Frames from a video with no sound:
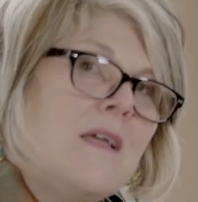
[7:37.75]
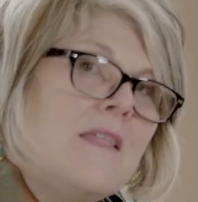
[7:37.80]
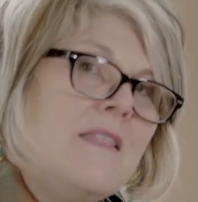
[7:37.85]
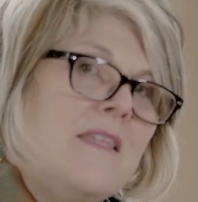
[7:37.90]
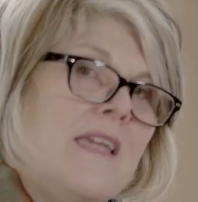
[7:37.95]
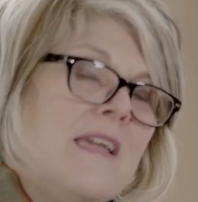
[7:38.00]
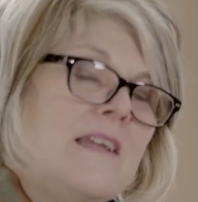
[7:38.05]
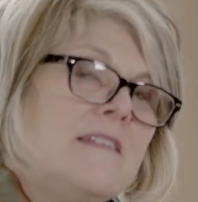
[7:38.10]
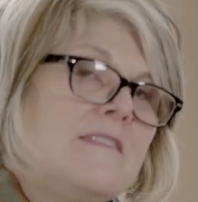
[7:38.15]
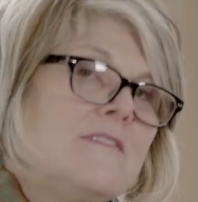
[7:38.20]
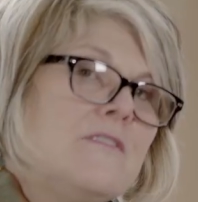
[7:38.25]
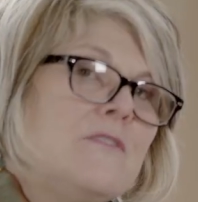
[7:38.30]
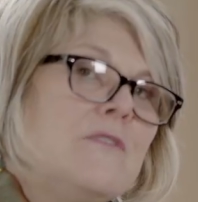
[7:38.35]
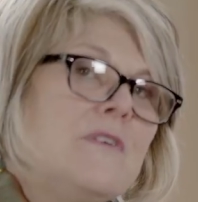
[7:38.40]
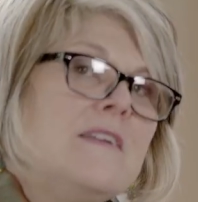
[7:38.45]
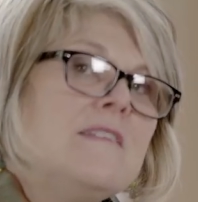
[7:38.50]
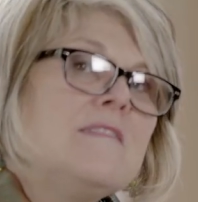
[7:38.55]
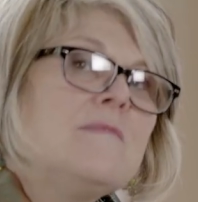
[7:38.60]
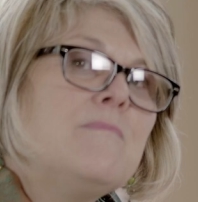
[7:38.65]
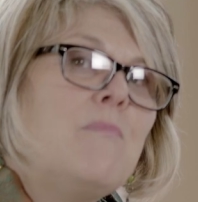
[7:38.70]
The answer
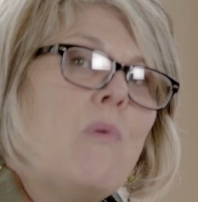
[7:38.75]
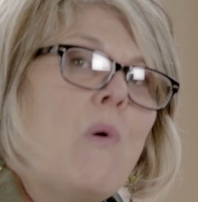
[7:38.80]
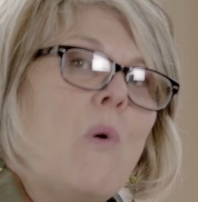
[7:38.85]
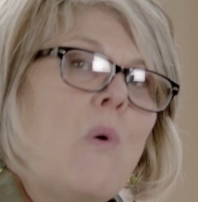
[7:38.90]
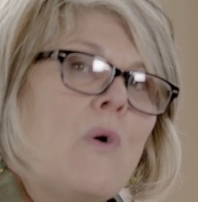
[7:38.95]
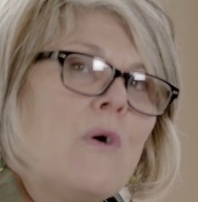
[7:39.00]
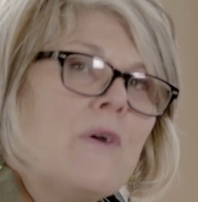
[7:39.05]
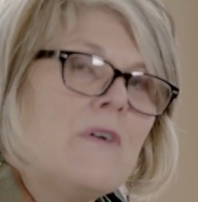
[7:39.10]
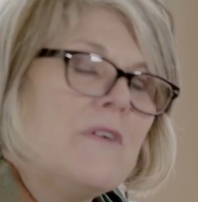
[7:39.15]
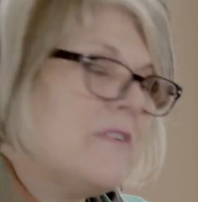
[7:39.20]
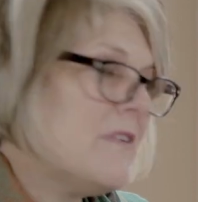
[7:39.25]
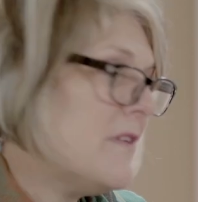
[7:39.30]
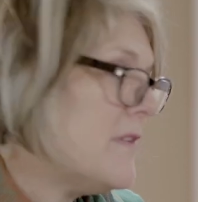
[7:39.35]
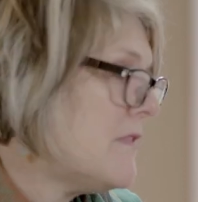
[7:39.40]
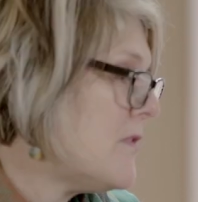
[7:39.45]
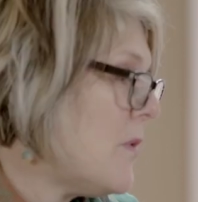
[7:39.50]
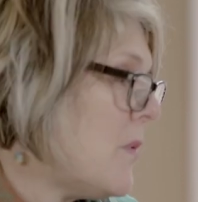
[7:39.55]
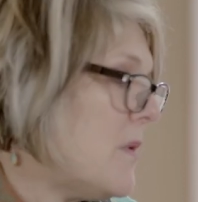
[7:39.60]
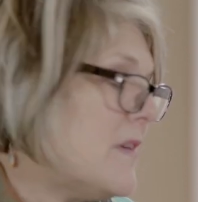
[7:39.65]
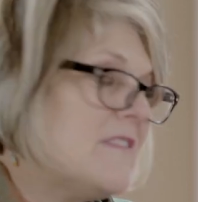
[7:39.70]
is board.
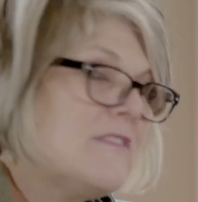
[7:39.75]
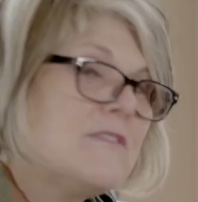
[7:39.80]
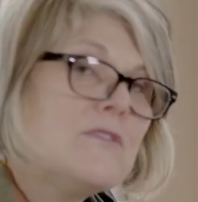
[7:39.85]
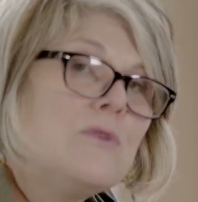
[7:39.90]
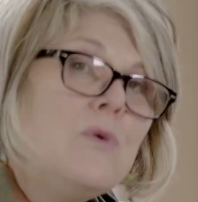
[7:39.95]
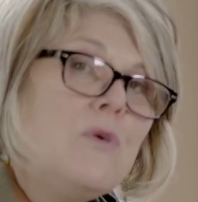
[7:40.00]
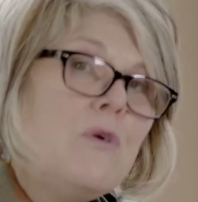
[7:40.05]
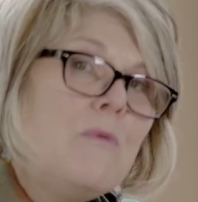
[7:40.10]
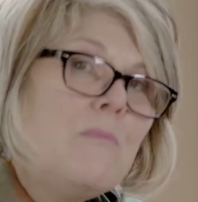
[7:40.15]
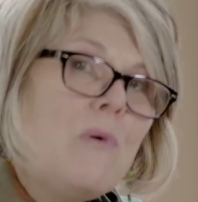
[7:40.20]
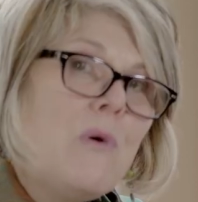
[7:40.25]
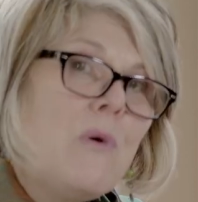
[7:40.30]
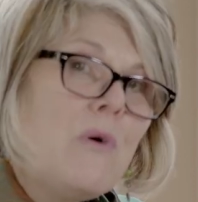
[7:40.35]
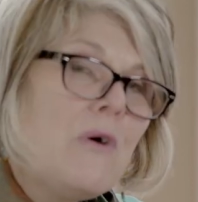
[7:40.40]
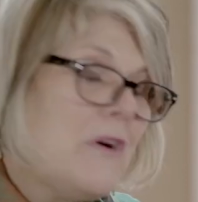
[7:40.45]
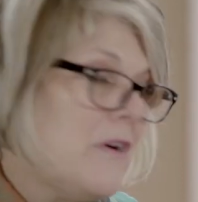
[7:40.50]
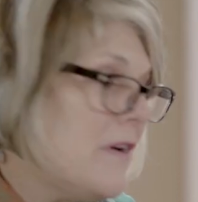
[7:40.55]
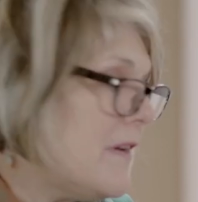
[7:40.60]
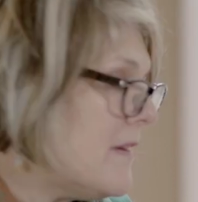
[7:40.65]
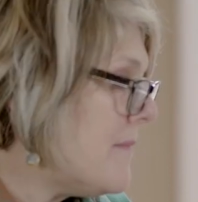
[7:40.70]
So a school
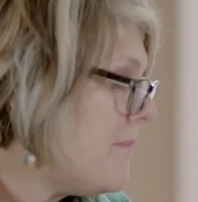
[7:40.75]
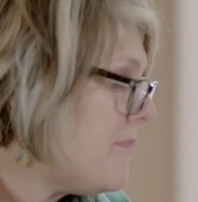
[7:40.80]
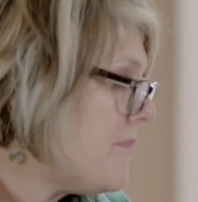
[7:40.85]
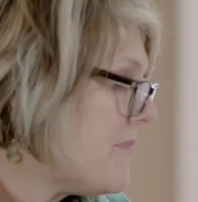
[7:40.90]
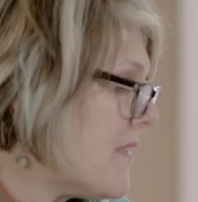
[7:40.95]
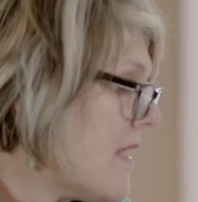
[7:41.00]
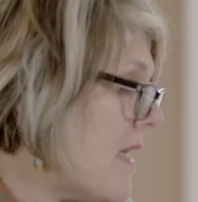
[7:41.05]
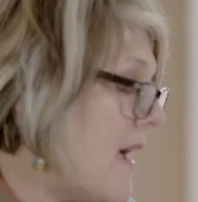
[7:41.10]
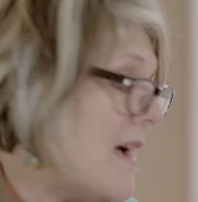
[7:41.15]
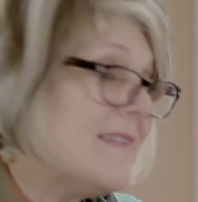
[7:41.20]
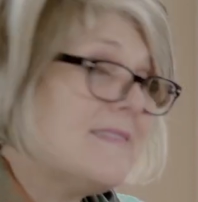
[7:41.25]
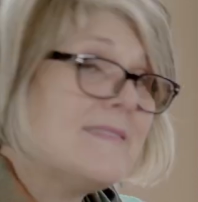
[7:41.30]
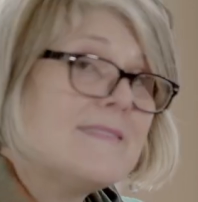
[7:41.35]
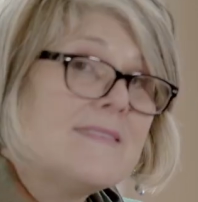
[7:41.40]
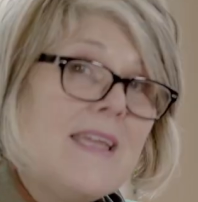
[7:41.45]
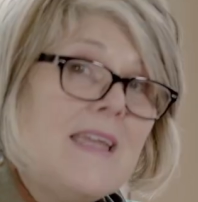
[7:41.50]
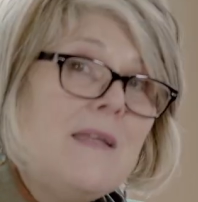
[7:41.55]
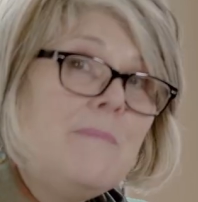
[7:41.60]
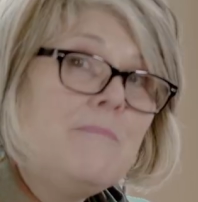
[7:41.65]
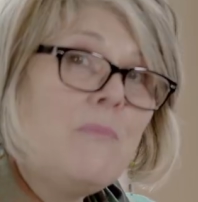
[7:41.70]
board, a
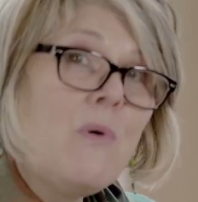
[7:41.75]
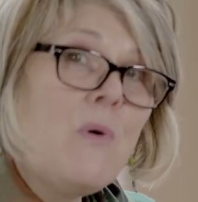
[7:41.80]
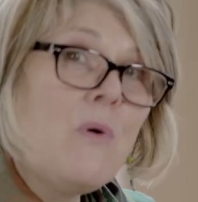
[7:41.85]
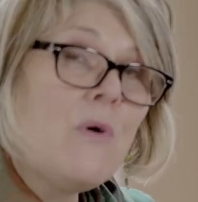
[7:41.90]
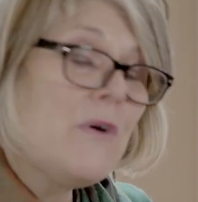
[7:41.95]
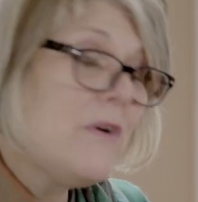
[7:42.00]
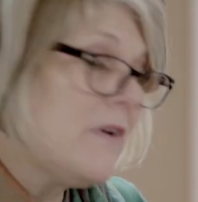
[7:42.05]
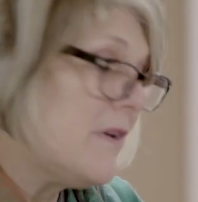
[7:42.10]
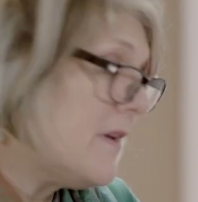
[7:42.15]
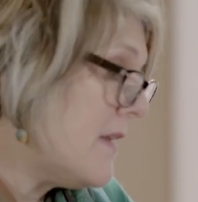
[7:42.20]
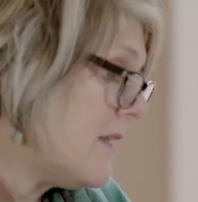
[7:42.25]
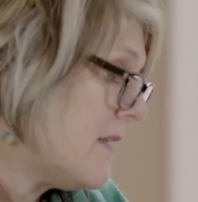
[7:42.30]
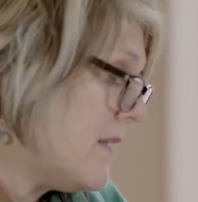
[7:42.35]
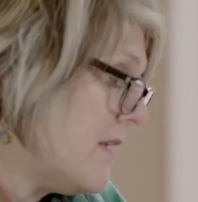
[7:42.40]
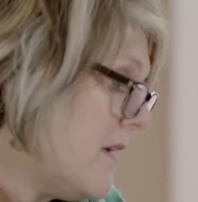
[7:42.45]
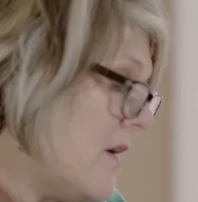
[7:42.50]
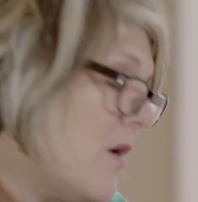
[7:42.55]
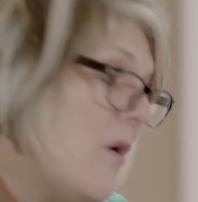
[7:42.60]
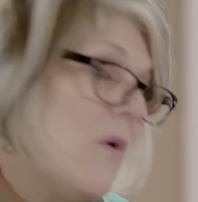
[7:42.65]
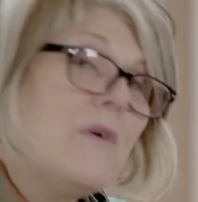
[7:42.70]
skateboard,
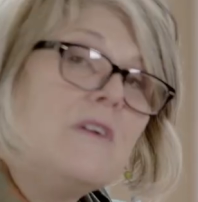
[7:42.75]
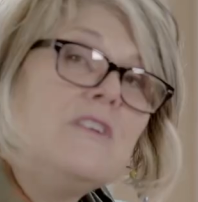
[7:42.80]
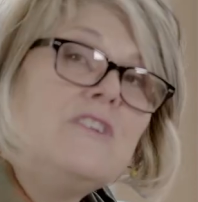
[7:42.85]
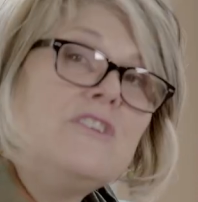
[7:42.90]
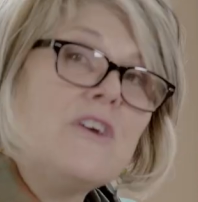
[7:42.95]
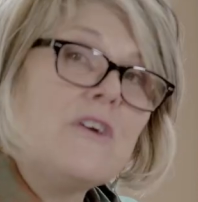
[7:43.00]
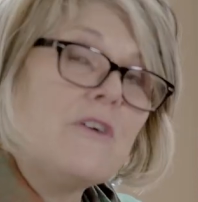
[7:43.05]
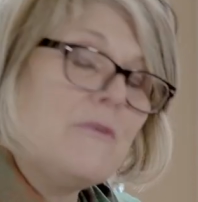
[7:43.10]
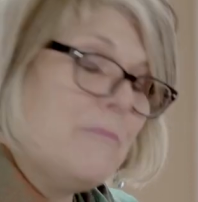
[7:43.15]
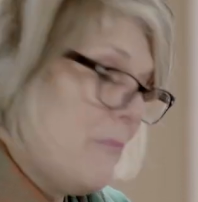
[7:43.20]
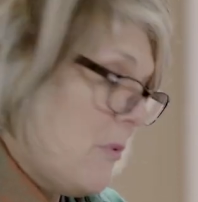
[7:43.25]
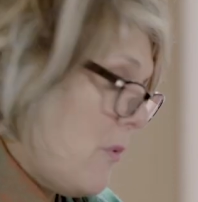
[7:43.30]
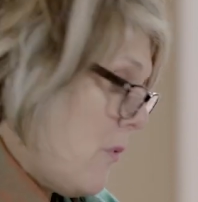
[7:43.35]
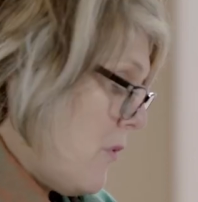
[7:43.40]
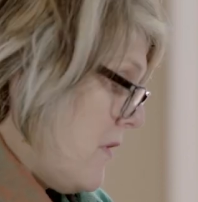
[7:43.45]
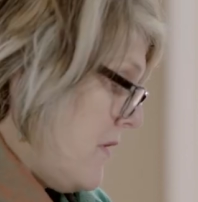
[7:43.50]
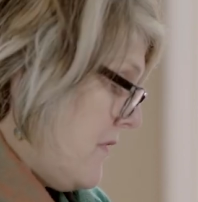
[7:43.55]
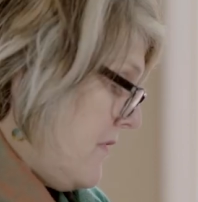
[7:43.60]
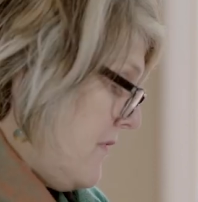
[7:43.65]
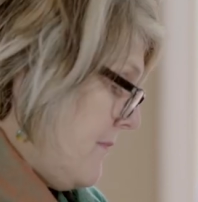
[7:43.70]
or a
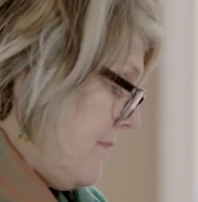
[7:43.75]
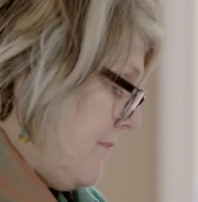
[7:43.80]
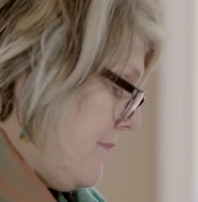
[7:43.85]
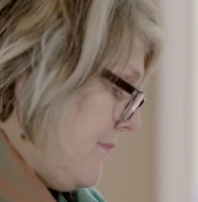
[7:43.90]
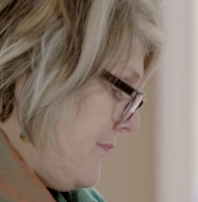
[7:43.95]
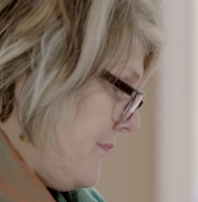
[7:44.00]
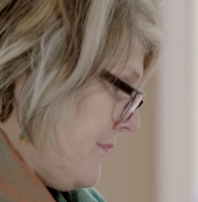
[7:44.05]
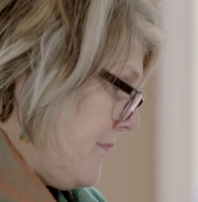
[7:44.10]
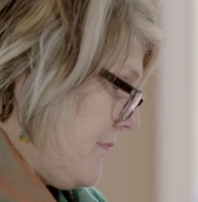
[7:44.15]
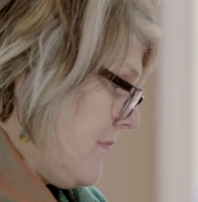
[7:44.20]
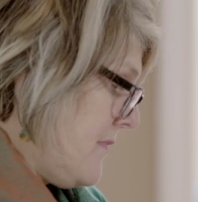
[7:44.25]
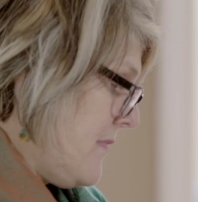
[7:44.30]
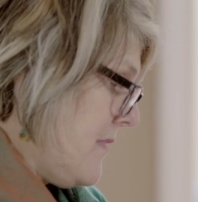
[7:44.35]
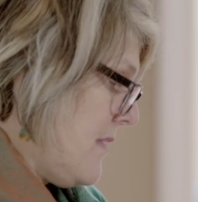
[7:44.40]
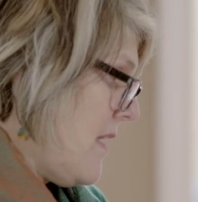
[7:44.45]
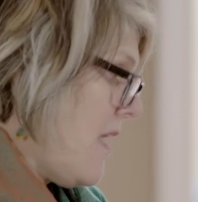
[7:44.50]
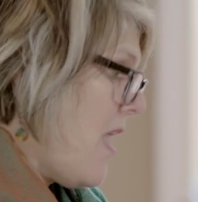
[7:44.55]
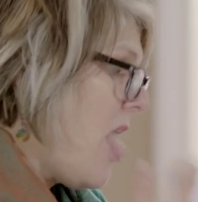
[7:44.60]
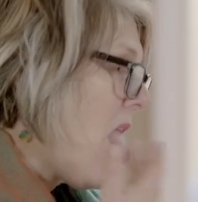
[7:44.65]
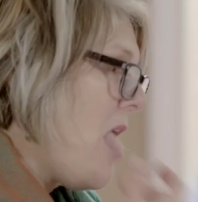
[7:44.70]
dartboard.
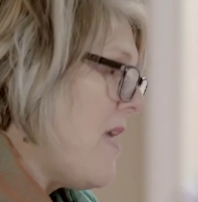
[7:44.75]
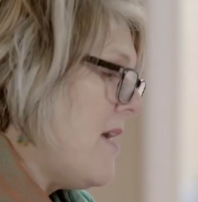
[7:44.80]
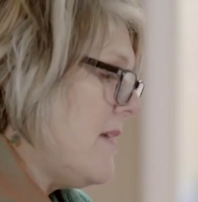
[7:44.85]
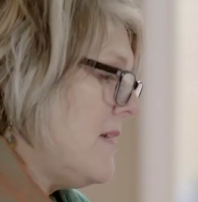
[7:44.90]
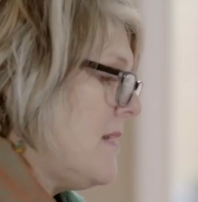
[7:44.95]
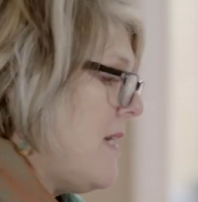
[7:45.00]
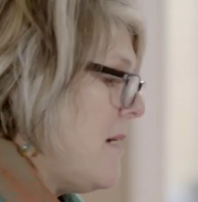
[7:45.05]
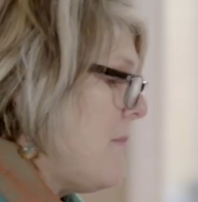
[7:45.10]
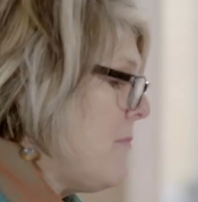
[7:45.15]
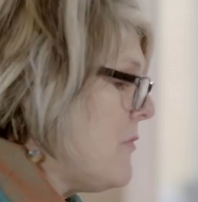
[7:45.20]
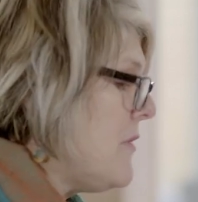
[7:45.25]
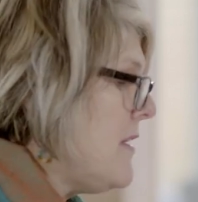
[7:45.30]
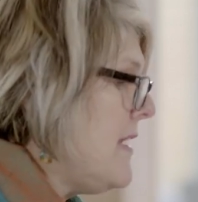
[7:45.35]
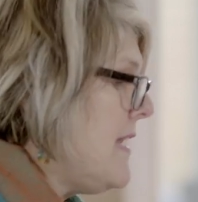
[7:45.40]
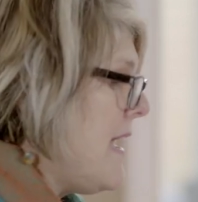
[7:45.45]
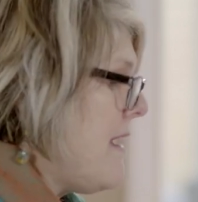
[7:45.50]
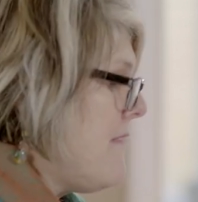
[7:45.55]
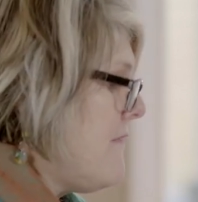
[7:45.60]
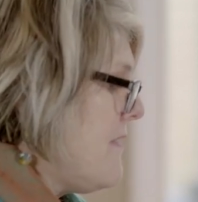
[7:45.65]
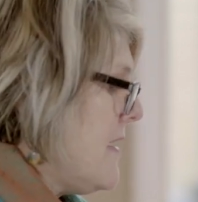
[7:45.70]
Number
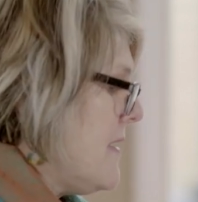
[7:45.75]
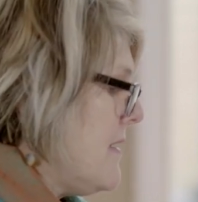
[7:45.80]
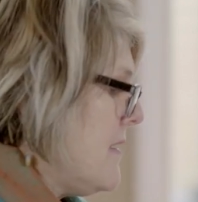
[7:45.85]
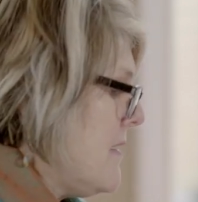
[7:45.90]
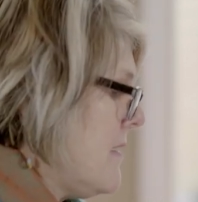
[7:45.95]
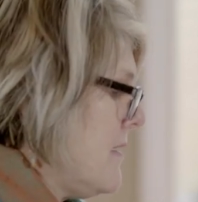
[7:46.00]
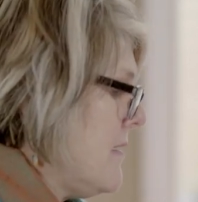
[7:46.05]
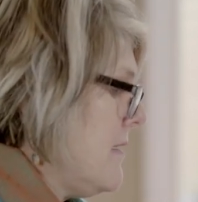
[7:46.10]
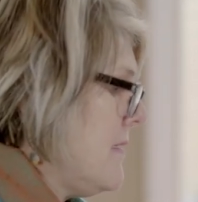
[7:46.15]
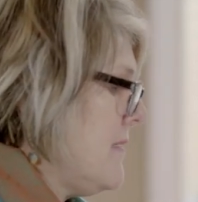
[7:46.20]
11,